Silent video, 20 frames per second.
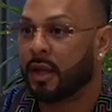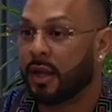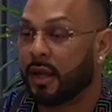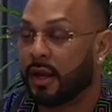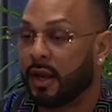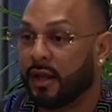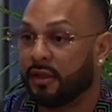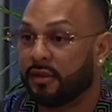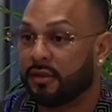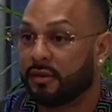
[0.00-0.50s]
It
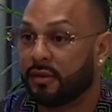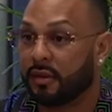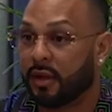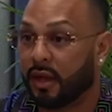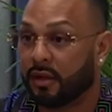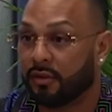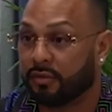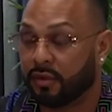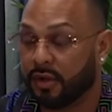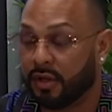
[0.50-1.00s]
has
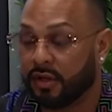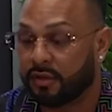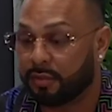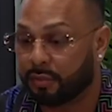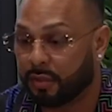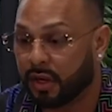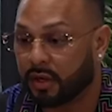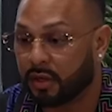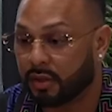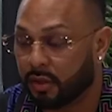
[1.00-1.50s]
has really
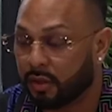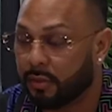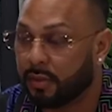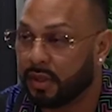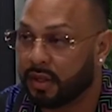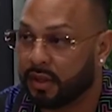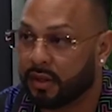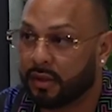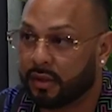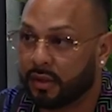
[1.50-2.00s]
spread
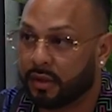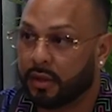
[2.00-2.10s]
globally.